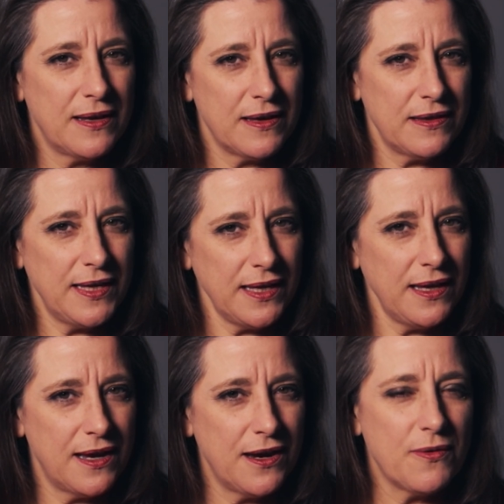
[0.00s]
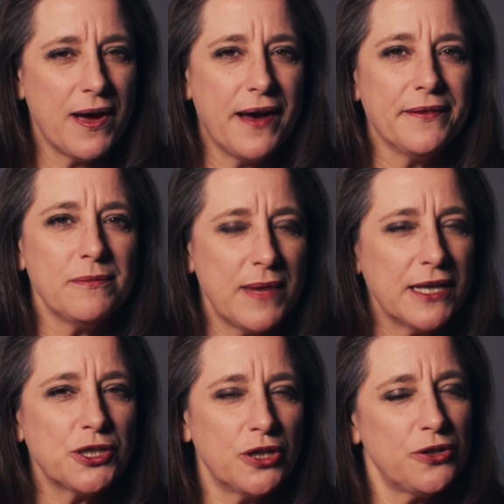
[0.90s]
a thing here around,
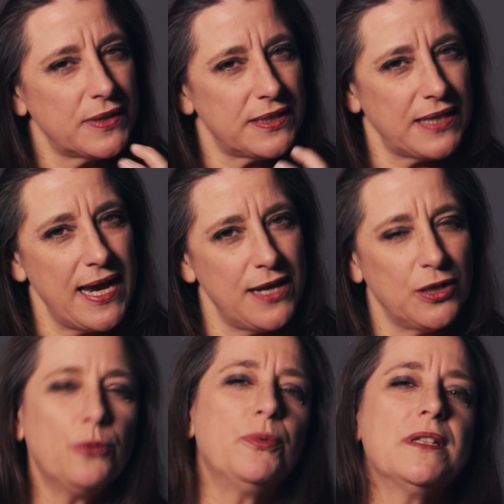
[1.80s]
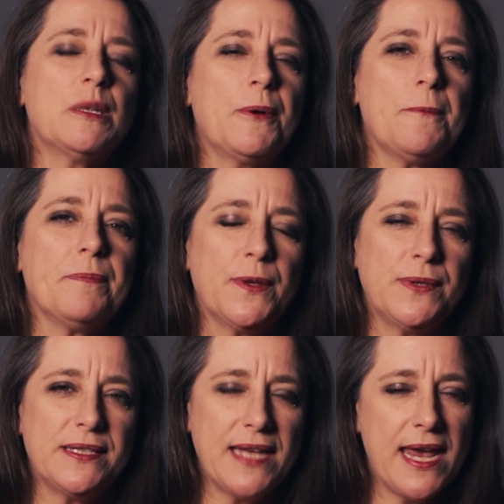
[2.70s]
make sure you stay in your principle. You
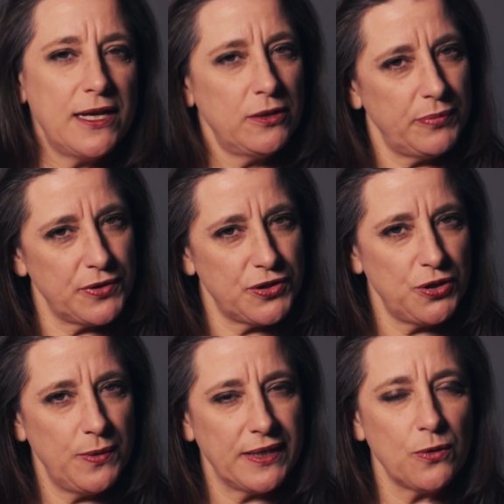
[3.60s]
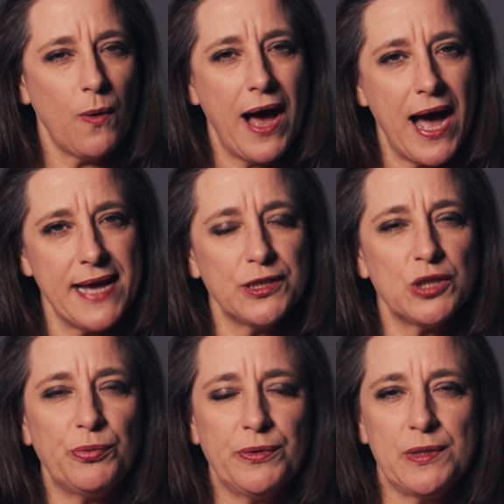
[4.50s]
stay in pursuing your
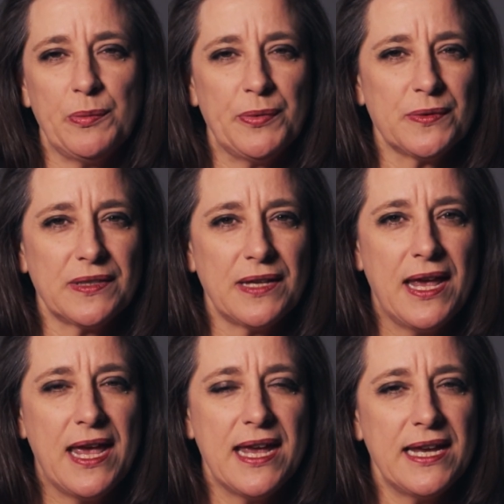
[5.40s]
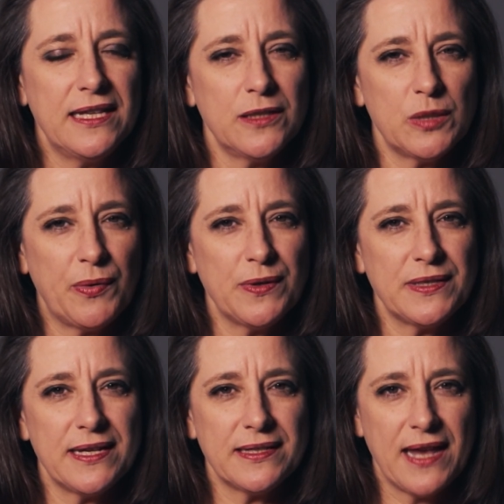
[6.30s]
highest principles in this
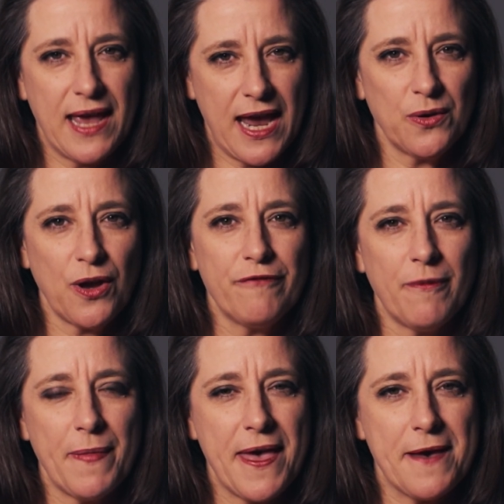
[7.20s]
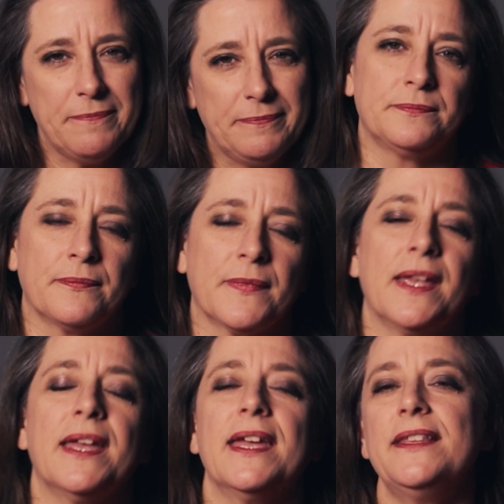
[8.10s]
process and go from there.
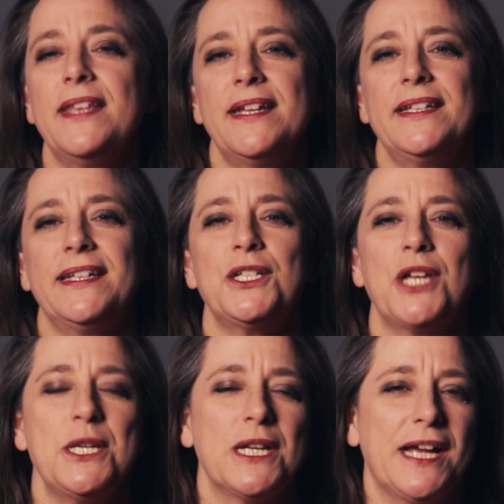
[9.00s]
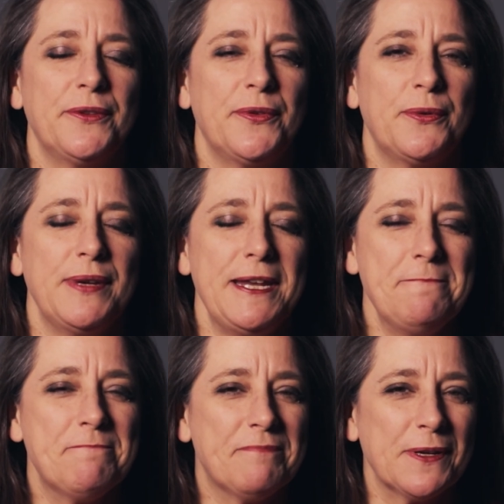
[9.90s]
And then in changing line 3,
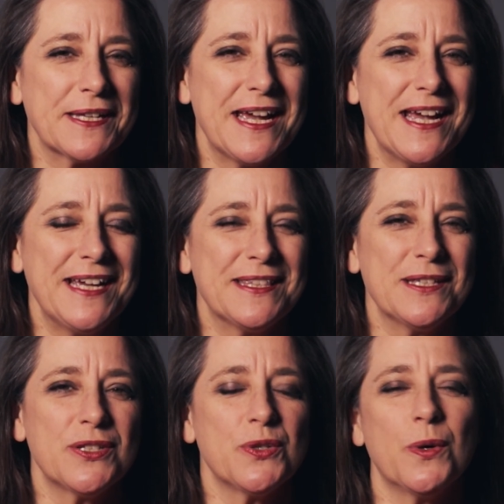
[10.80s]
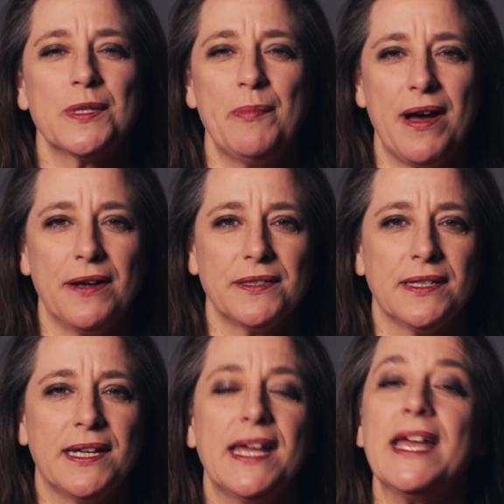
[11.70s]
okay, this talks about
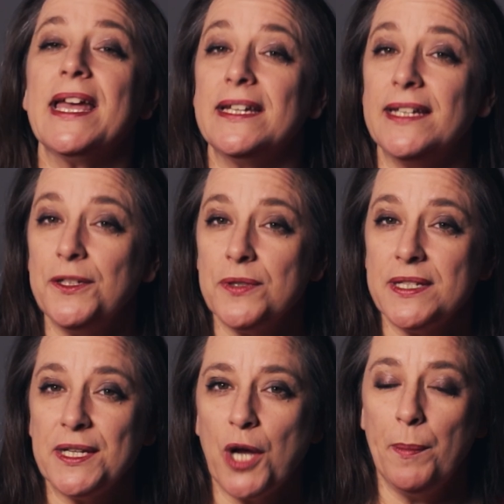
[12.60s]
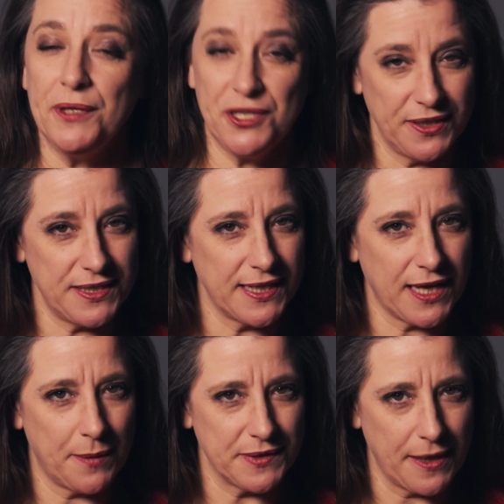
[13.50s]
an interesting opportunity
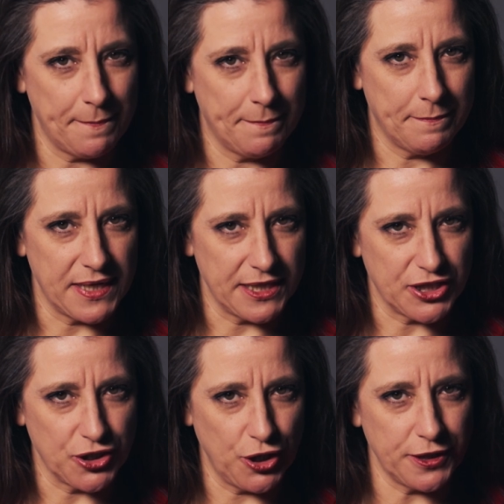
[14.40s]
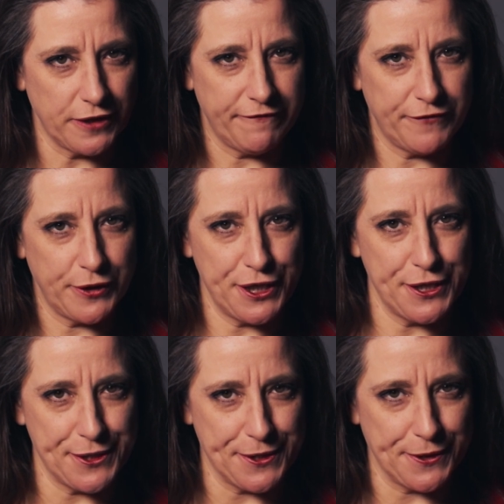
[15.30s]
comes up, but it's not for
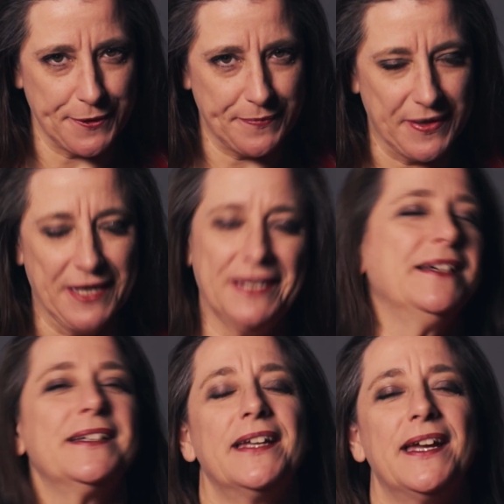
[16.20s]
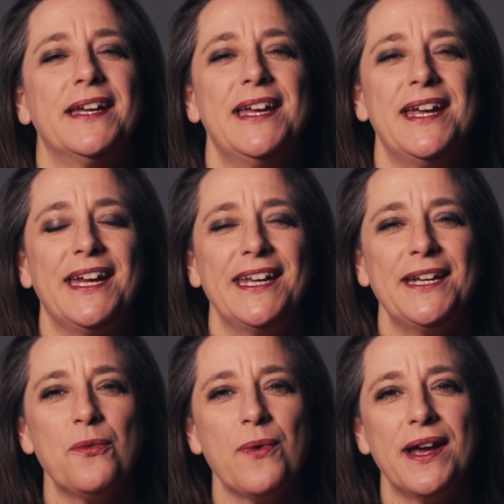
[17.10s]
you. Okay, in
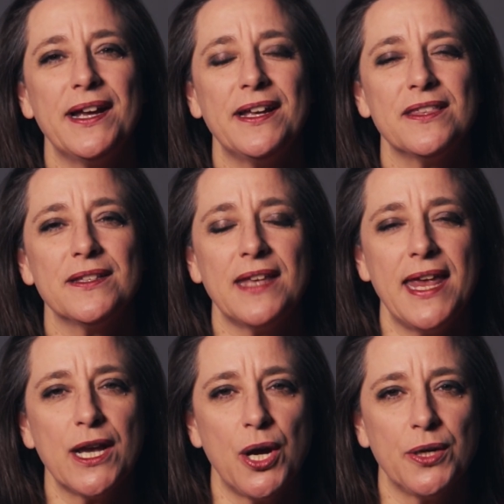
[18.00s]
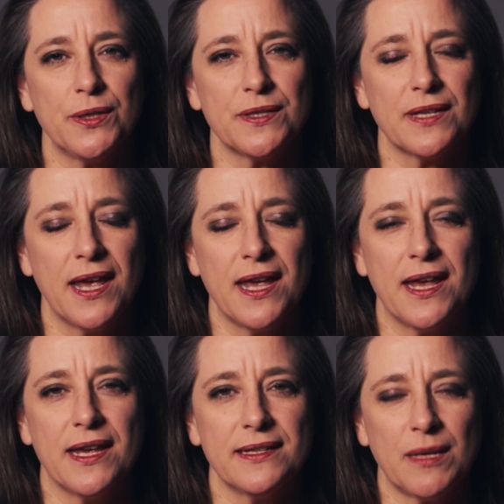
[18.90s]
a way, this echoes
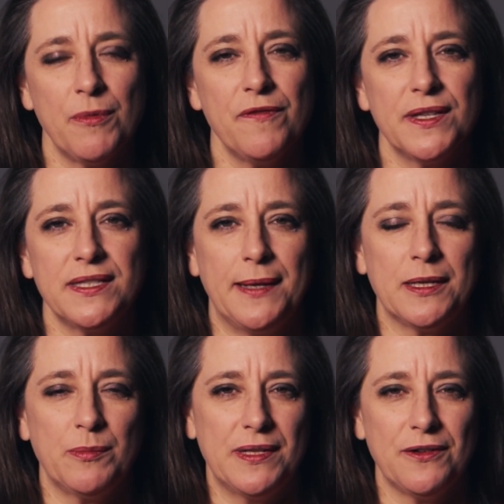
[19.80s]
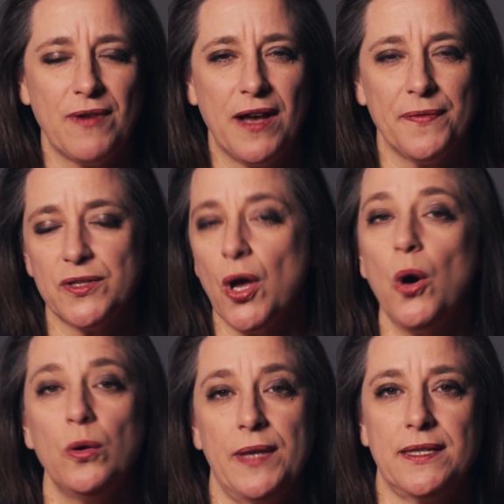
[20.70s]
some of the sentiment around this
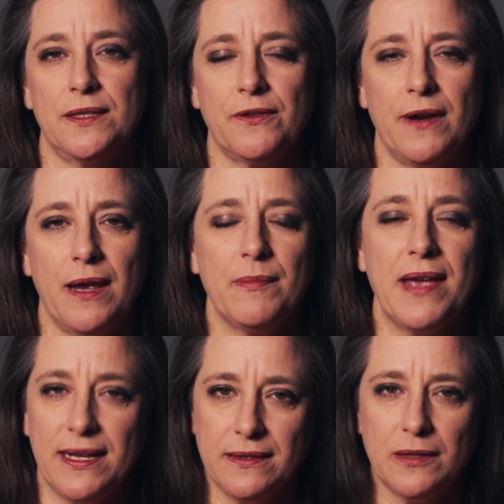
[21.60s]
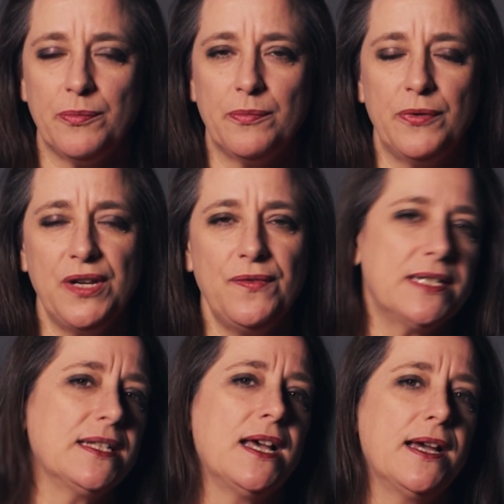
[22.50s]
whole hexagram and the
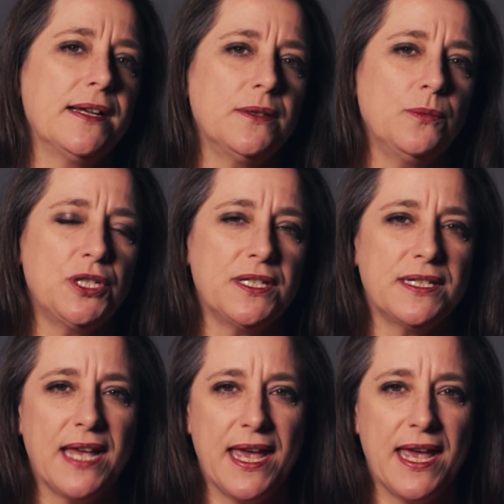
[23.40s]
previous line, which is